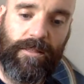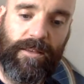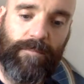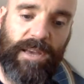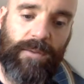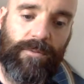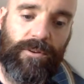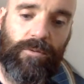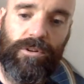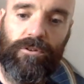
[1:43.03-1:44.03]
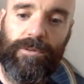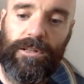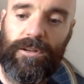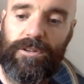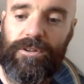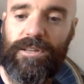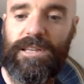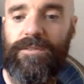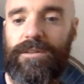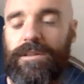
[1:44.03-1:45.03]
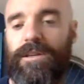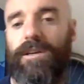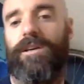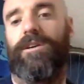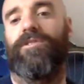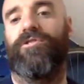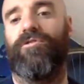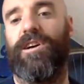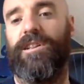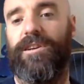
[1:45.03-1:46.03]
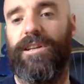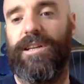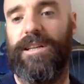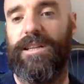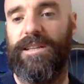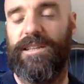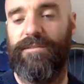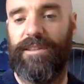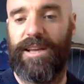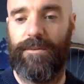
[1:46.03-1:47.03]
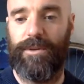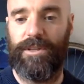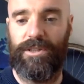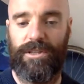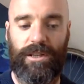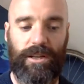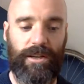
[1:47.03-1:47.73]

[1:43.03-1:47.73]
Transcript: that maybe you wouldn't normally learn. You could even try learning a different language.